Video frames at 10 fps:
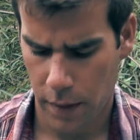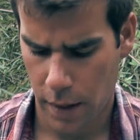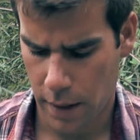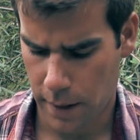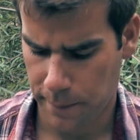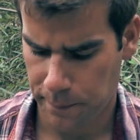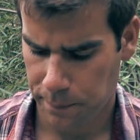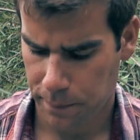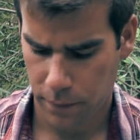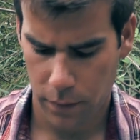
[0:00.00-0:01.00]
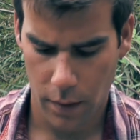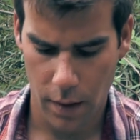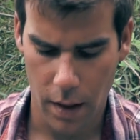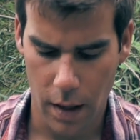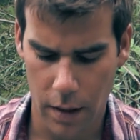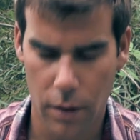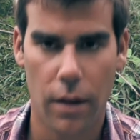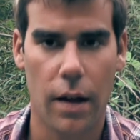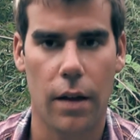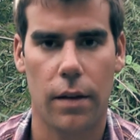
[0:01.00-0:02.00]
I know
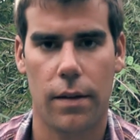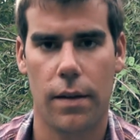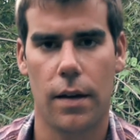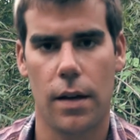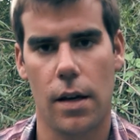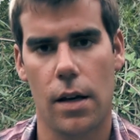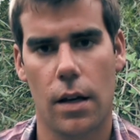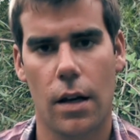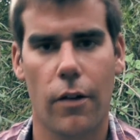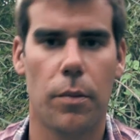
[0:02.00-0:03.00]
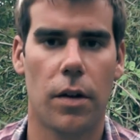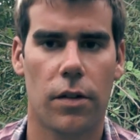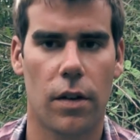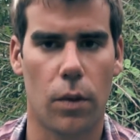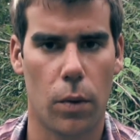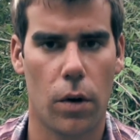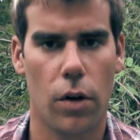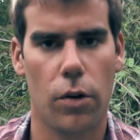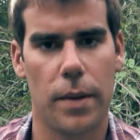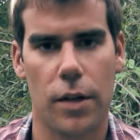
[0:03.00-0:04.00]
that the governments of the
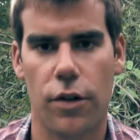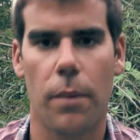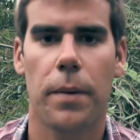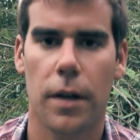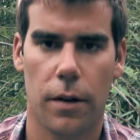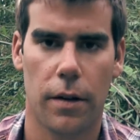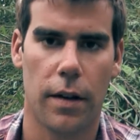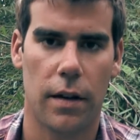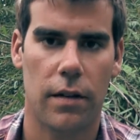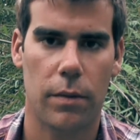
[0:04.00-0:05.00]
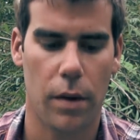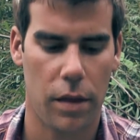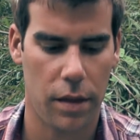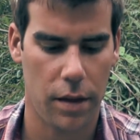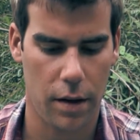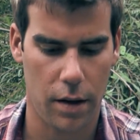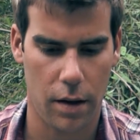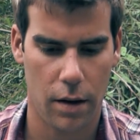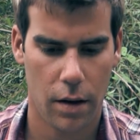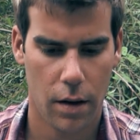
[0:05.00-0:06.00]
world will be jumping on this with
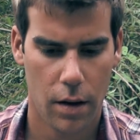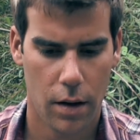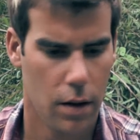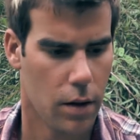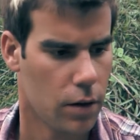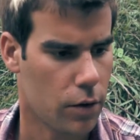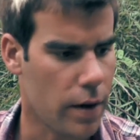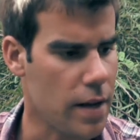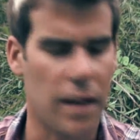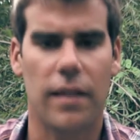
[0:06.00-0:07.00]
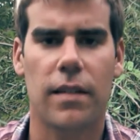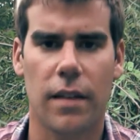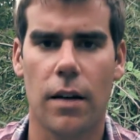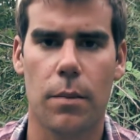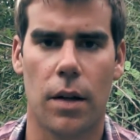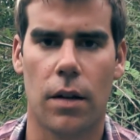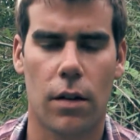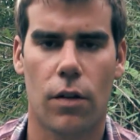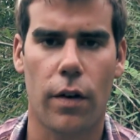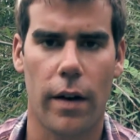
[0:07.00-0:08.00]
great excitement
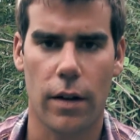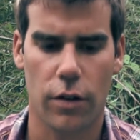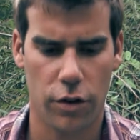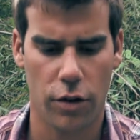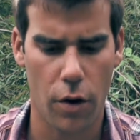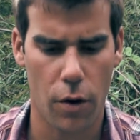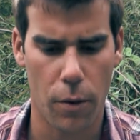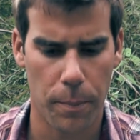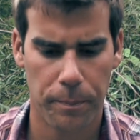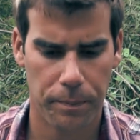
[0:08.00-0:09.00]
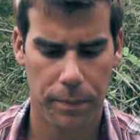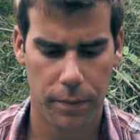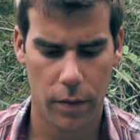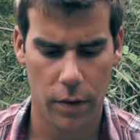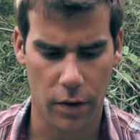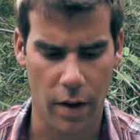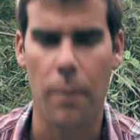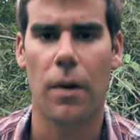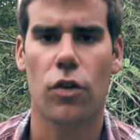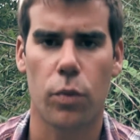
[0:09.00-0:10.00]
to try and show just
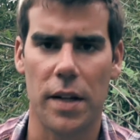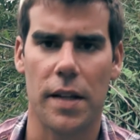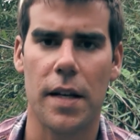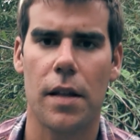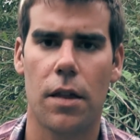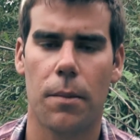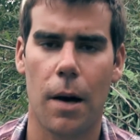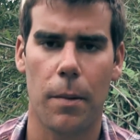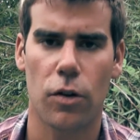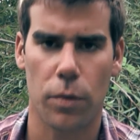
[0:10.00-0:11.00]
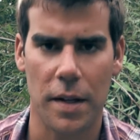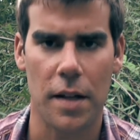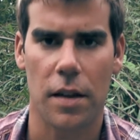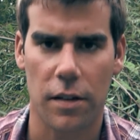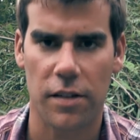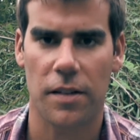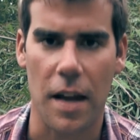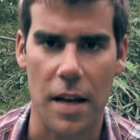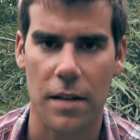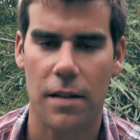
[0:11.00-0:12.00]
how much we need them, how much we need the
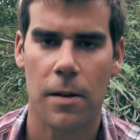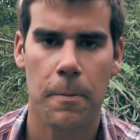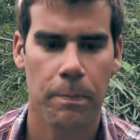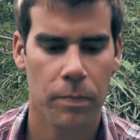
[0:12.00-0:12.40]
state